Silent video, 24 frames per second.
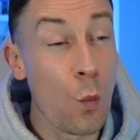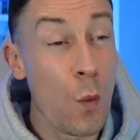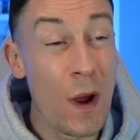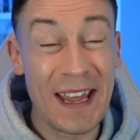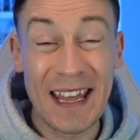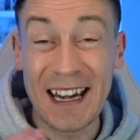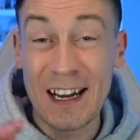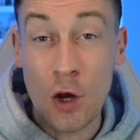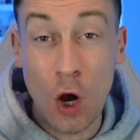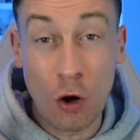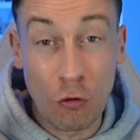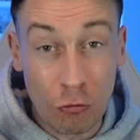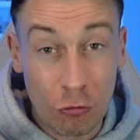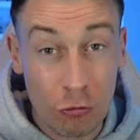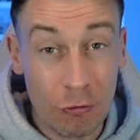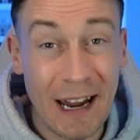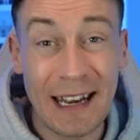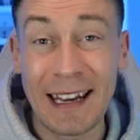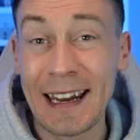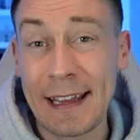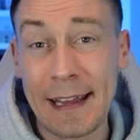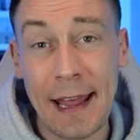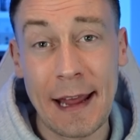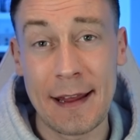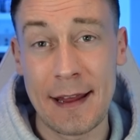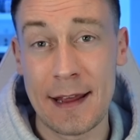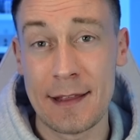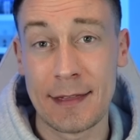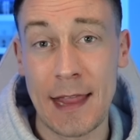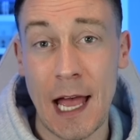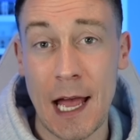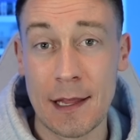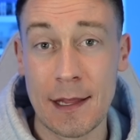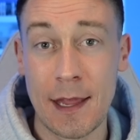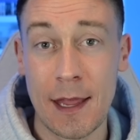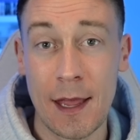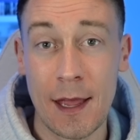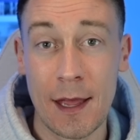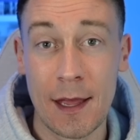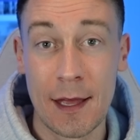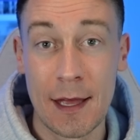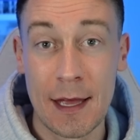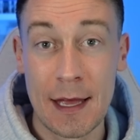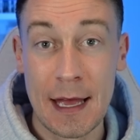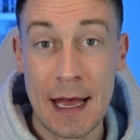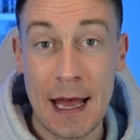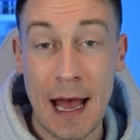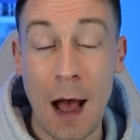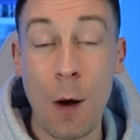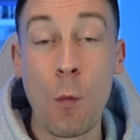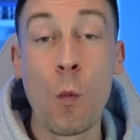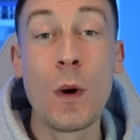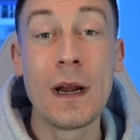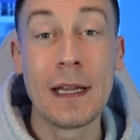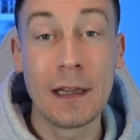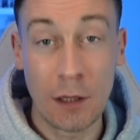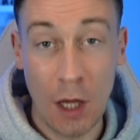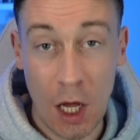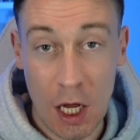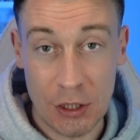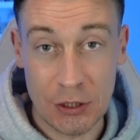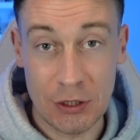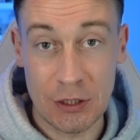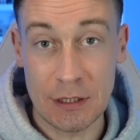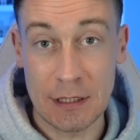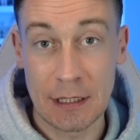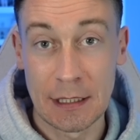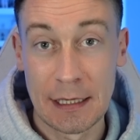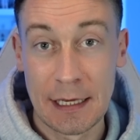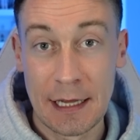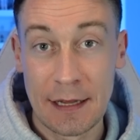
Wigan got relegated that year, and we lost.